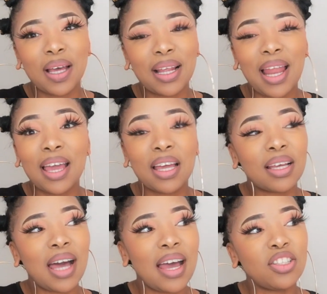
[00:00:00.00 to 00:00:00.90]
like,
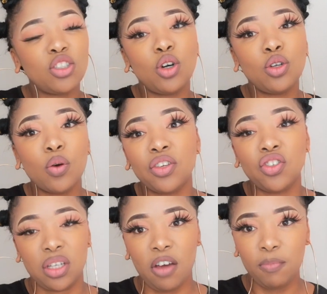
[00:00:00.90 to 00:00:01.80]
guys, you don't know the
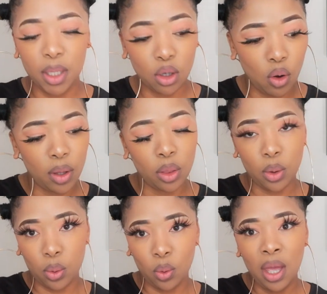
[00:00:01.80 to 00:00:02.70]
shit I've been going
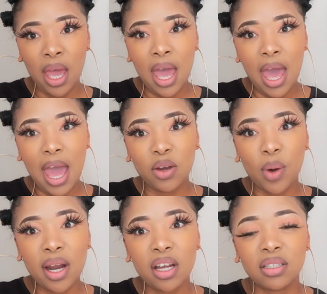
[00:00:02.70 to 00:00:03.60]
through. And
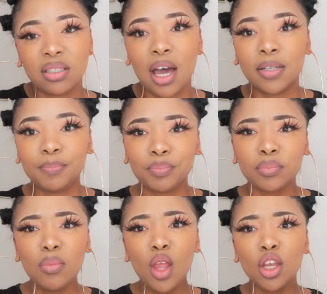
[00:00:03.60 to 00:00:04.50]
what hurts is that
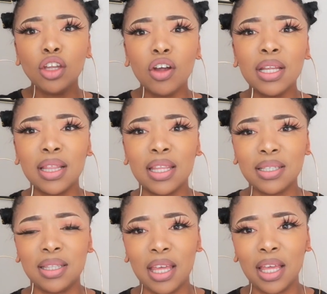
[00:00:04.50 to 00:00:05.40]
not
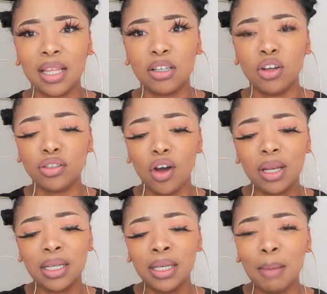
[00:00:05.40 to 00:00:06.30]

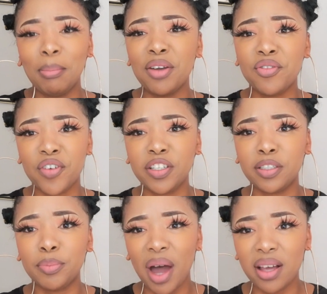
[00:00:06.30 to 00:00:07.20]
only my
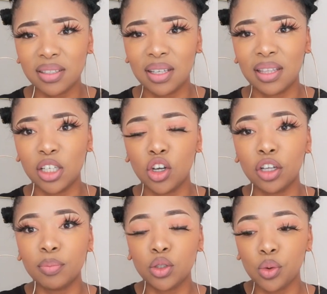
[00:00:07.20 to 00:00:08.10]
friends passing that got
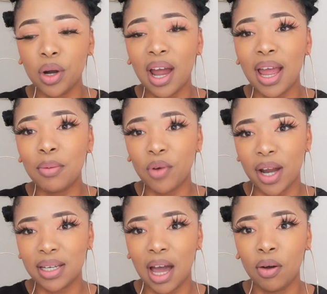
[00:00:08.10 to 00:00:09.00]
me to where I am
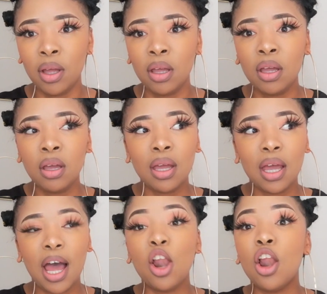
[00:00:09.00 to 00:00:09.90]
right now,
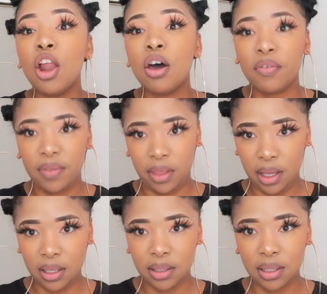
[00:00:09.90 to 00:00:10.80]
a lot of
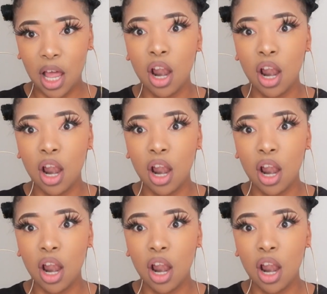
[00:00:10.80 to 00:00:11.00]
things.